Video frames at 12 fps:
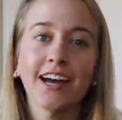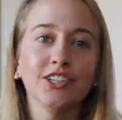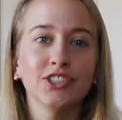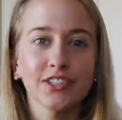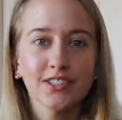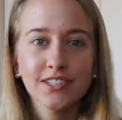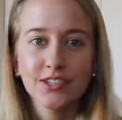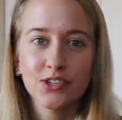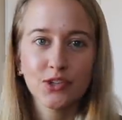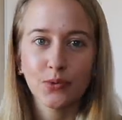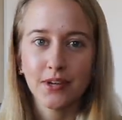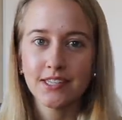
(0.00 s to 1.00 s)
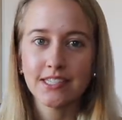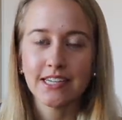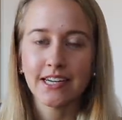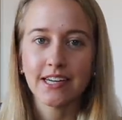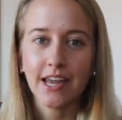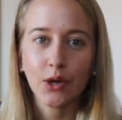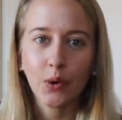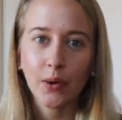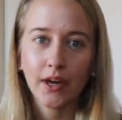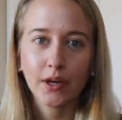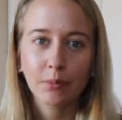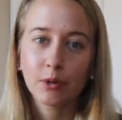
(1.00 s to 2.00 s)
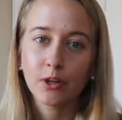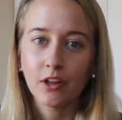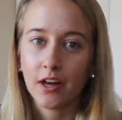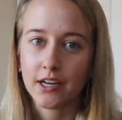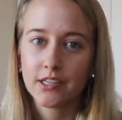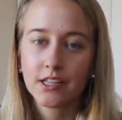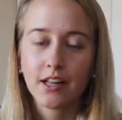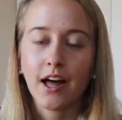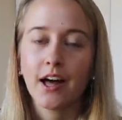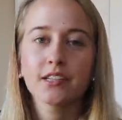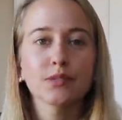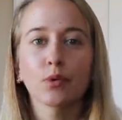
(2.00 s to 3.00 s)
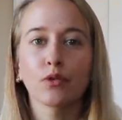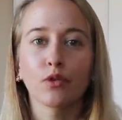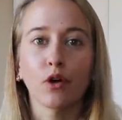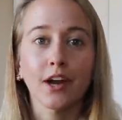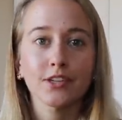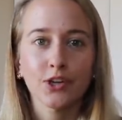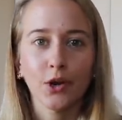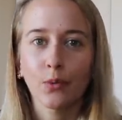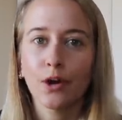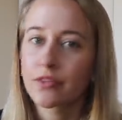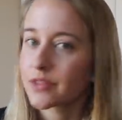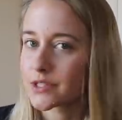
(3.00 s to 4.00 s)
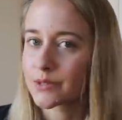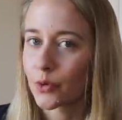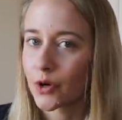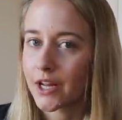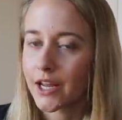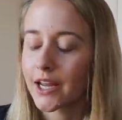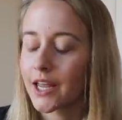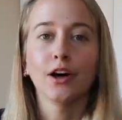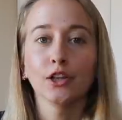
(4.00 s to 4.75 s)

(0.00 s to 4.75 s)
I just squeezed in a quick Pilates class before I start work this morning.